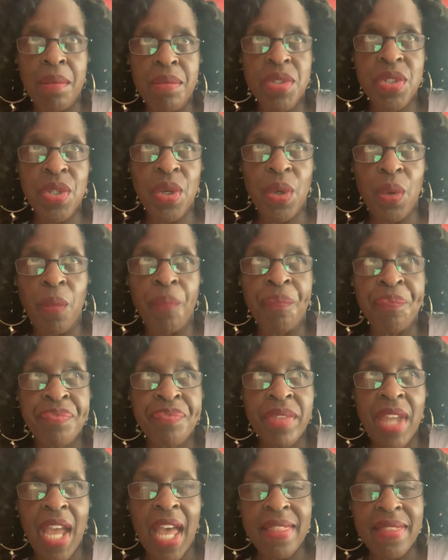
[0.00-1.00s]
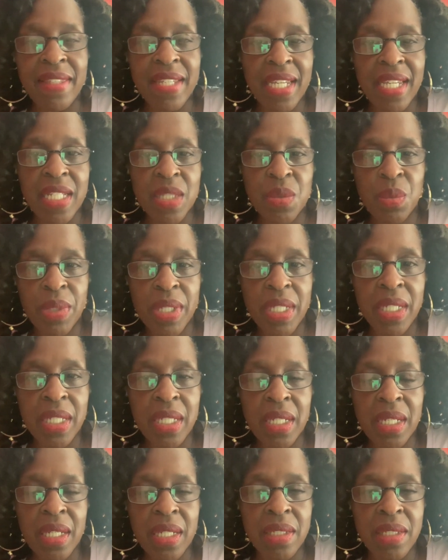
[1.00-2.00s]
So I think as
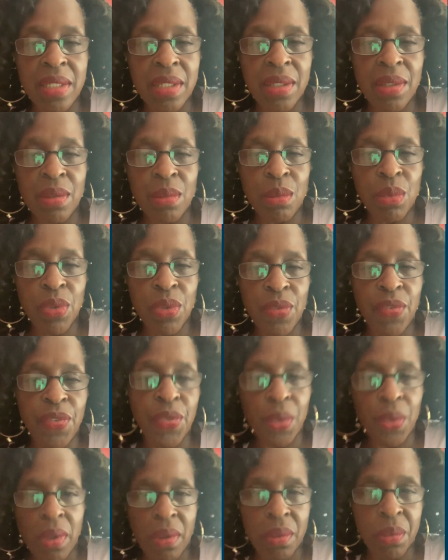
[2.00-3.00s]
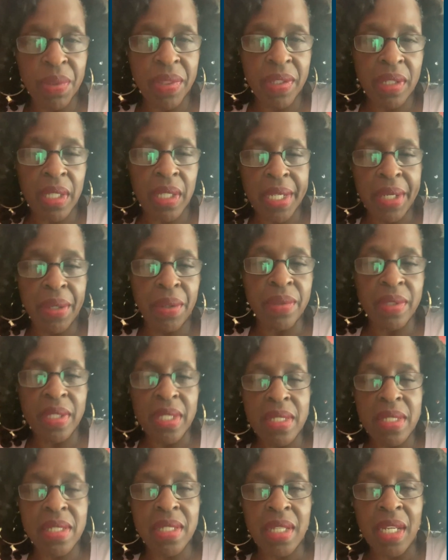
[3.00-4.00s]
we continue to move forward with Claire on
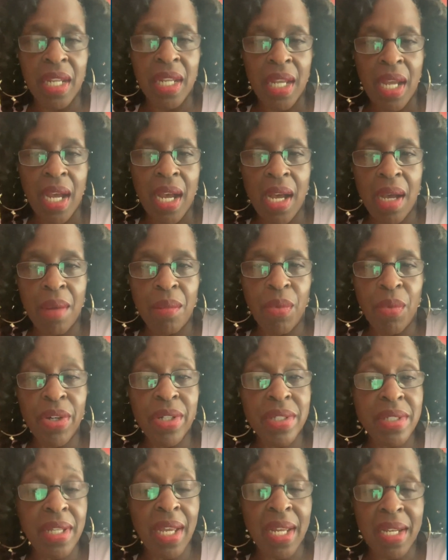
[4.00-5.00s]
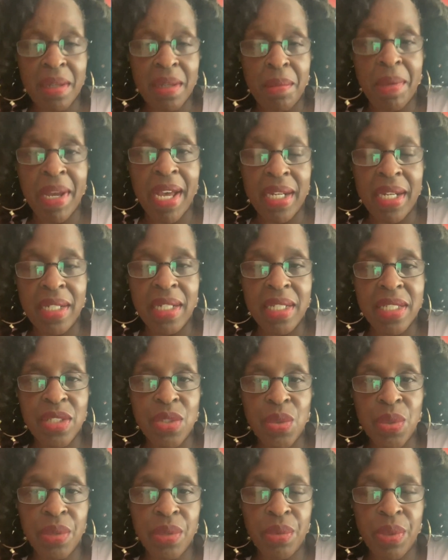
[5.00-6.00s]
this, we're excited about it. It's
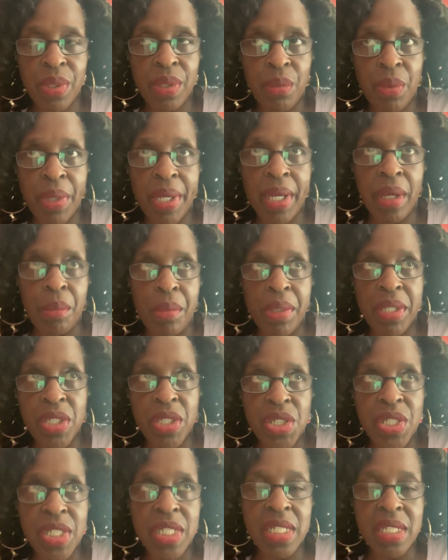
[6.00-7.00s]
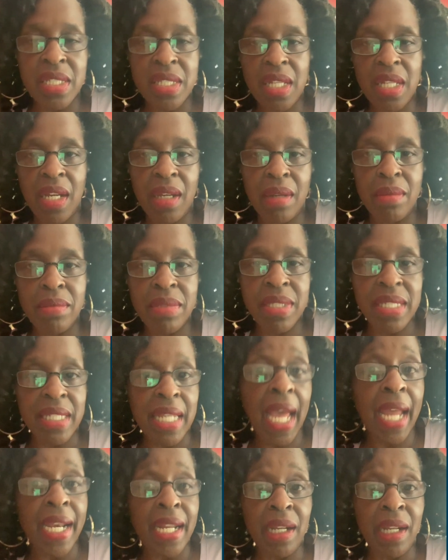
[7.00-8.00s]
doing really well, but she is
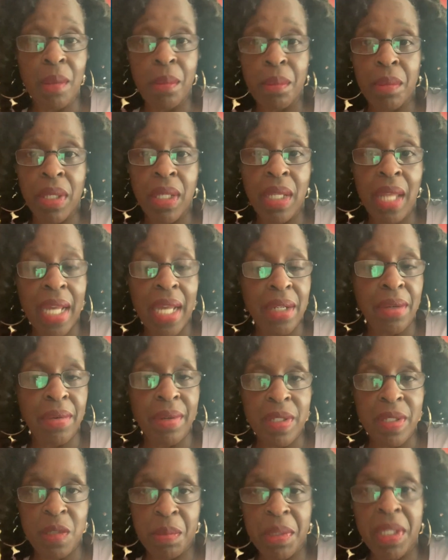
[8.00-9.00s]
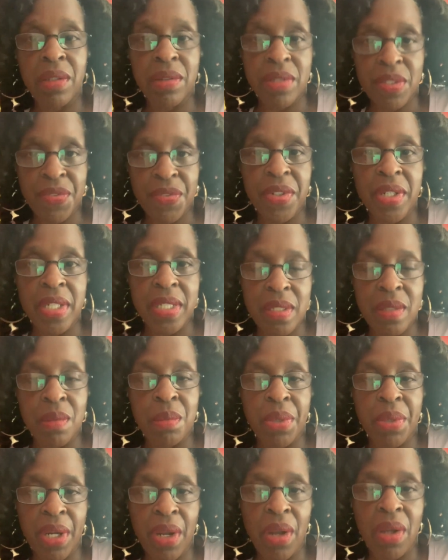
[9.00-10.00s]
lining up a lot of great speakers for us to
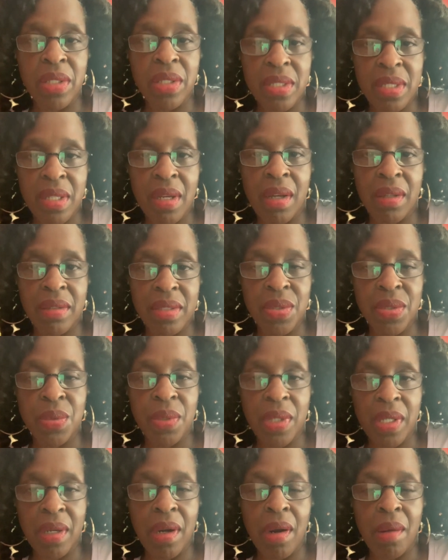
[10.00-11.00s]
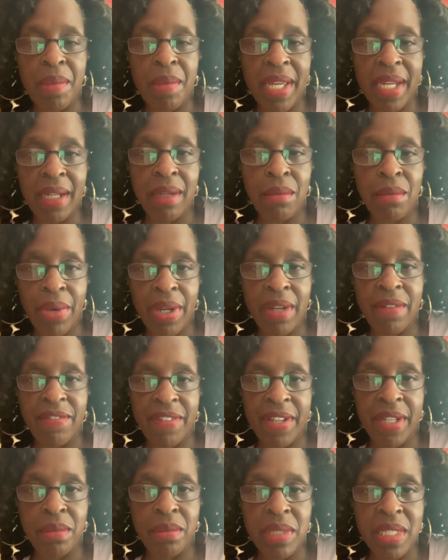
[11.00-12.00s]
bring on to talk to our Black and brown
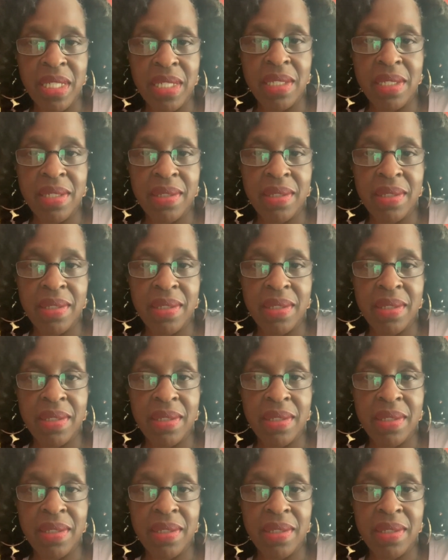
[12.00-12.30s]
families.